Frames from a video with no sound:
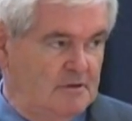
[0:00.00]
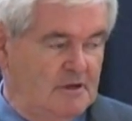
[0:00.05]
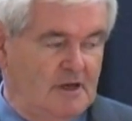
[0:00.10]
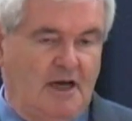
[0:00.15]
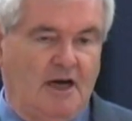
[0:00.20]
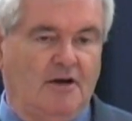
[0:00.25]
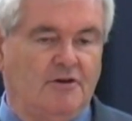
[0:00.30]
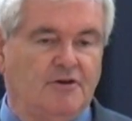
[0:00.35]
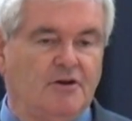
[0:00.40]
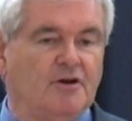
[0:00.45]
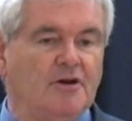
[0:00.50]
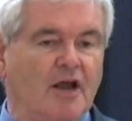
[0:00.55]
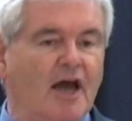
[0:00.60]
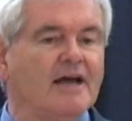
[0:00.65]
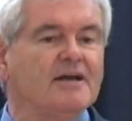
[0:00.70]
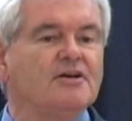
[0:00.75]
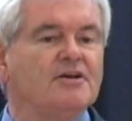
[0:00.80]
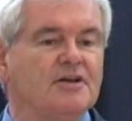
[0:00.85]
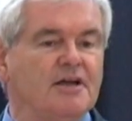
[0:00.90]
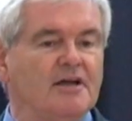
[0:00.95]
Now, you're
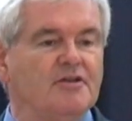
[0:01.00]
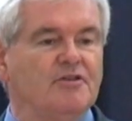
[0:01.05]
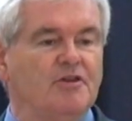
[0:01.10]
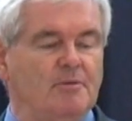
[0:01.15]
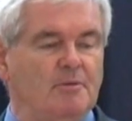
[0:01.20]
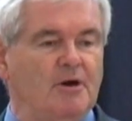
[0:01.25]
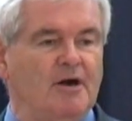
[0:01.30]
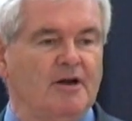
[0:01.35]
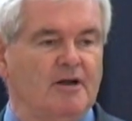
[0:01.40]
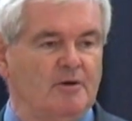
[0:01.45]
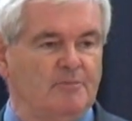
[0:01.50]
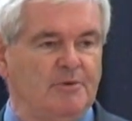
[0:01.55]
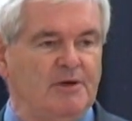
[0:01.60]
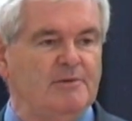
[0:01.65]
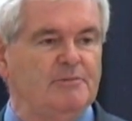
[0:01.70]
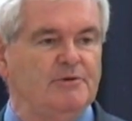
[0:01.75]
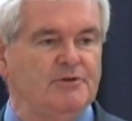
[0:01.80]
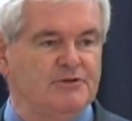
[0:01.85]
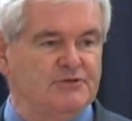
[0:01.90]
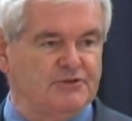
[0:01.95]
not going to get the American
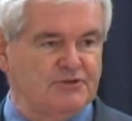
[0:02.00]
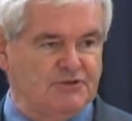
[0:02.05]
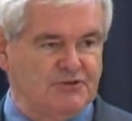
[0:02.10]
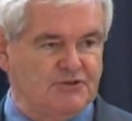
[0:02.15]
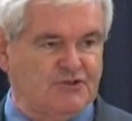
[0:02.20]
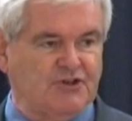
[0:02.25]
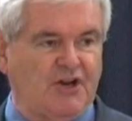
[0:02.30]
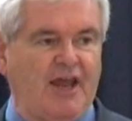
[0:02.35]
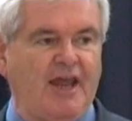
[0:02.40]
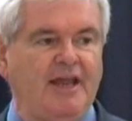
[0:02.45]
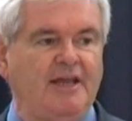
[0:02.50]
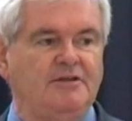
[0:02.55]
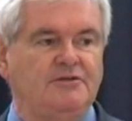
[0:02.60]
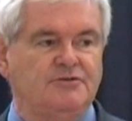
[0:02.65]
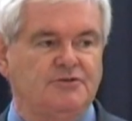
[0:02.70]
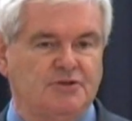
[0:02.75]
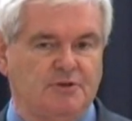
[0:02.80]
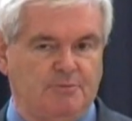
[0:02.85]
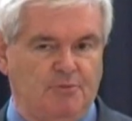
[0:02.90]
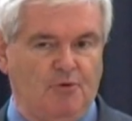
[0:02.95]
people to sustain
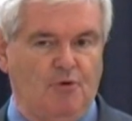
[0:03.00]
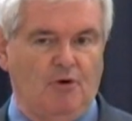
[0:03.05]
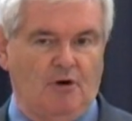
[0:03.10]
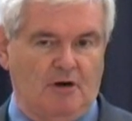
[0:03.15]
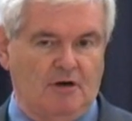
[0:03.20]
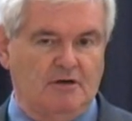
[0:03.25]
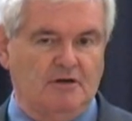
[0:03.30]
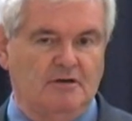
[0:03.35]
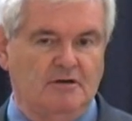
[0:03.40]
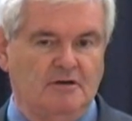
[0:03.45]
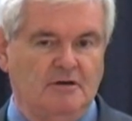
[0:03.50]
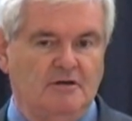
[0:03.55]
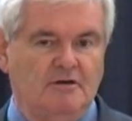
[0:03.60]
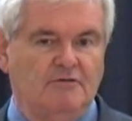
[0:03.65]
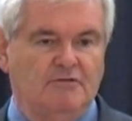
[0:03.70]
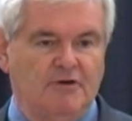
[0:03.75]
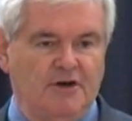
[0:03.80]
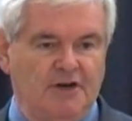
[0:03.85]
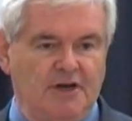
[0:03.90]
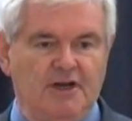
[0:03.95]
support
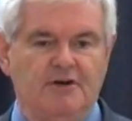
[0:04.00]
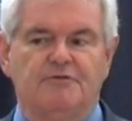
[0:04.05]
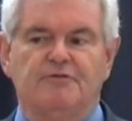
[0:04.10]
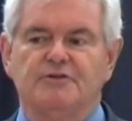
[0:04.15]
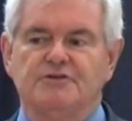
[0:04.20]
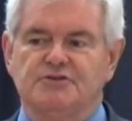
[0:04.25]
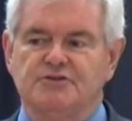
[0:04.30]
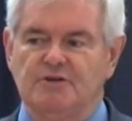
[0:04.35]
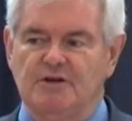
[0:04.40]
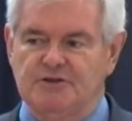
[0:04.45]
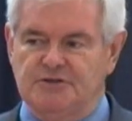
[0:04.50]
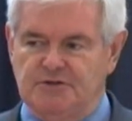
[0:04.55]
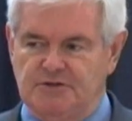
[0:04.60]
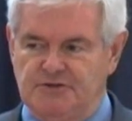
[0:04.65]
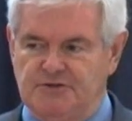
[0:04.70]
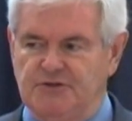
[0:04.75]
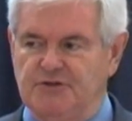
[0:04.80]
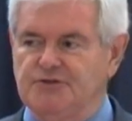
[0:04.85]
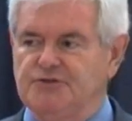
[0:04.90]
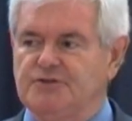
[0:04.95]
for an infrastructure
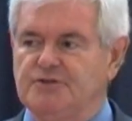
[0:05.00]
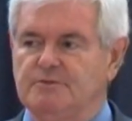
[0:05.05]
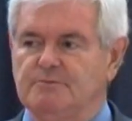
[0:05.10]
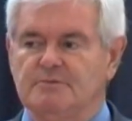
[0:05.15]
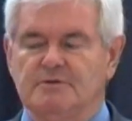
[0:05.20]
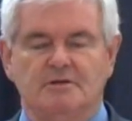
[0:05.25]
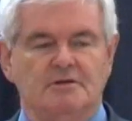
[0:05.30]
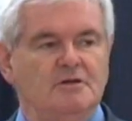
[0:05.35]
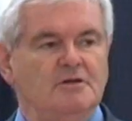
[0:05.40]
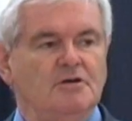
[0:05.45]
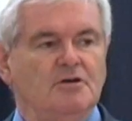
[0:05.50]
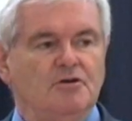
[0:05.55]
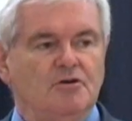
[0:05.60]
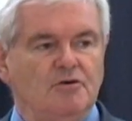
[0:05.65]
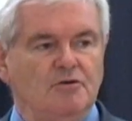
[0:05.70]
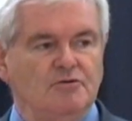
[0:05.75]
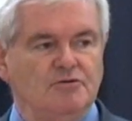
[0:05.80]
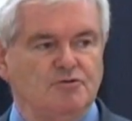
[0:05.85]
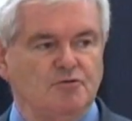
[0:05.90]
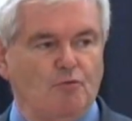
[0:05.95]
system
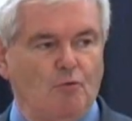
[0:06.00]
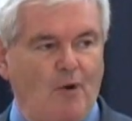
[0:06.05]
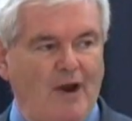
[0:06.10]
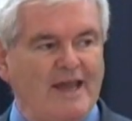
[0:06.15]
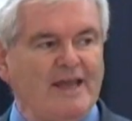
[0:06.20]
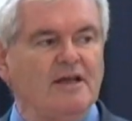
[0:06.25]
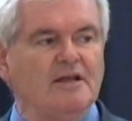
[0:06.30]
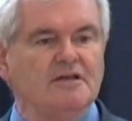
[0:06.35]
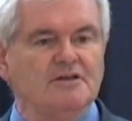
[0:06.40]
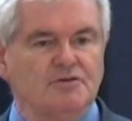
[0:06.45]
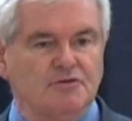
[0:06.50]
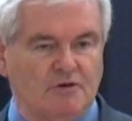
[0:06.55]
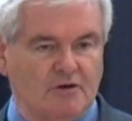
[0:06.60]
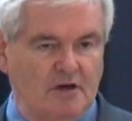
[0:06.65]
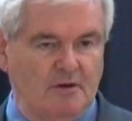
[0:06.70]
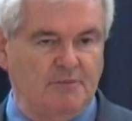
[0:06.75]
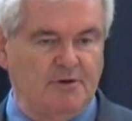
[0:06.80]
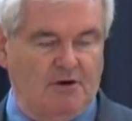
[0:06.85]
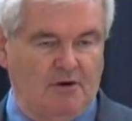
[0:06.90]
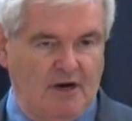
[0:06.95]
whose
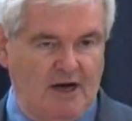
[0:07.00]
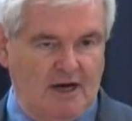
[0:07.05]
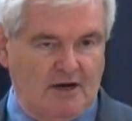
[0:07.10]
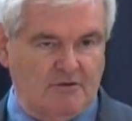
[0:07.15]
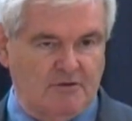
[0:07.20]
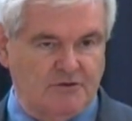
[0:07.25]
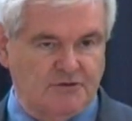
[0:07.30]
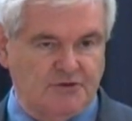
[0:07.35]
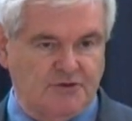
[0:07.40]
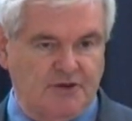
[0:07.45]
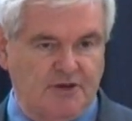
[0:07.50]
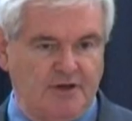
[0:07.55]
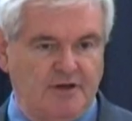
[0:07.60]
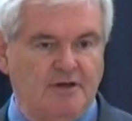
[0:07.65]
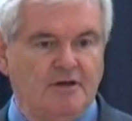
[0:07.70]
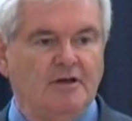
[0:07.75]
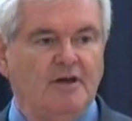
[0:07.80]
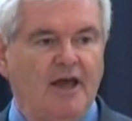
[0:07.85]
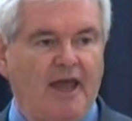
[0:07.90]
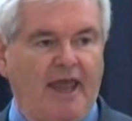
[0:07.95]
regulatory bureaucracy
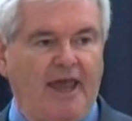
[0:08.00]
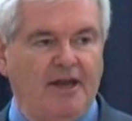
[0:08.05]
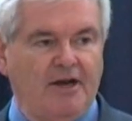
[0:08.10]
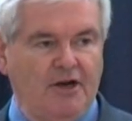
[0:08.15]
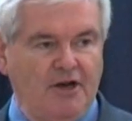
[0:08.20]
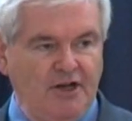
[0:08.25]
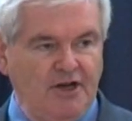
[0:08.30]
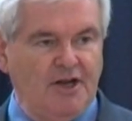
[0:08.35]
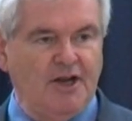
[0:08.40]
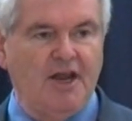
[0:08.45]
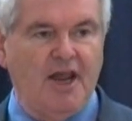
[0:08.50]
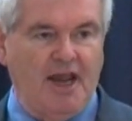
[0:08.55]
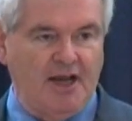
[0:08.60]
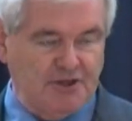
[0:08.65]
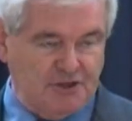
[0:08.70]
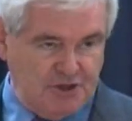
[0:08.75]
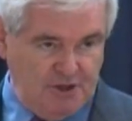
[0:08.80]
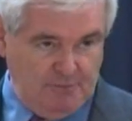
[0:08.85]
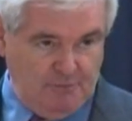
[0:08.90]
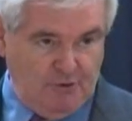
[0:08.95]
and
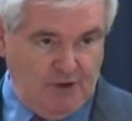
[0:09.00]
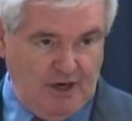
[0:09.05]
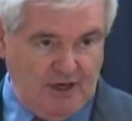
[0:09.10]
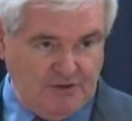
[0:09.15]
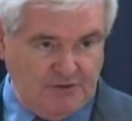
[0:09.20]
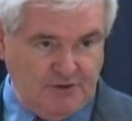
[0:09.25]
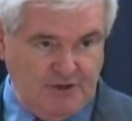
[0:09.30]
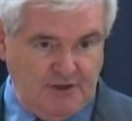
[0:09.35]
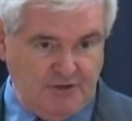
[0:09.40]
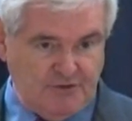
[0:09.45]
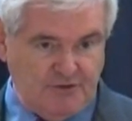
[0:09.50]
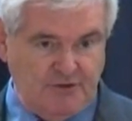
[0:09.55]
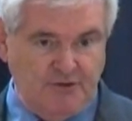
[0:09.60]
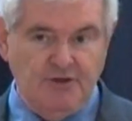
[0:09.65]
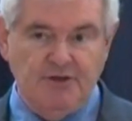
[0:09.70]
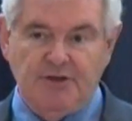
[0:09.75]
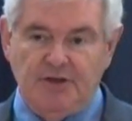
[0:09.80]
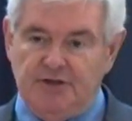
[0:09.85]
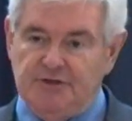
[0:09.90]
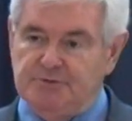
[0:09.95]
litigation process
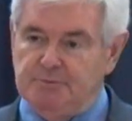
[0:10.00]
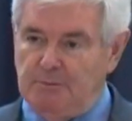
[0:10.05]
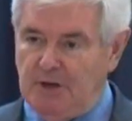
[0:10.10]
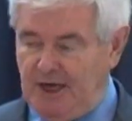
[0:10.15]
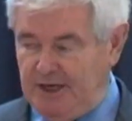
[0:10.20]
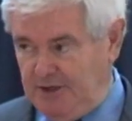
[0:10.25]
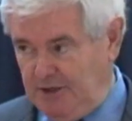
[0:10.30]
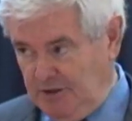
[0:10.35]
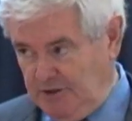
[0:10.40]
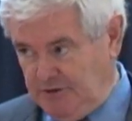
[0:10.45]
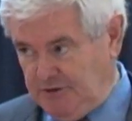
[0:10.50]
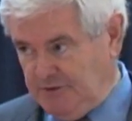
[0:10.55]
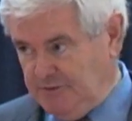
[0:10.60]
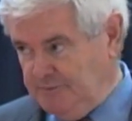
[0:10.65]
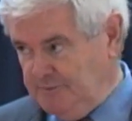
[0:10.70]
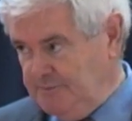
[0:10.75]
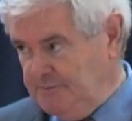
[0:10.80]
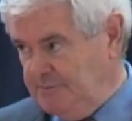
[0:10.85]
is mindless.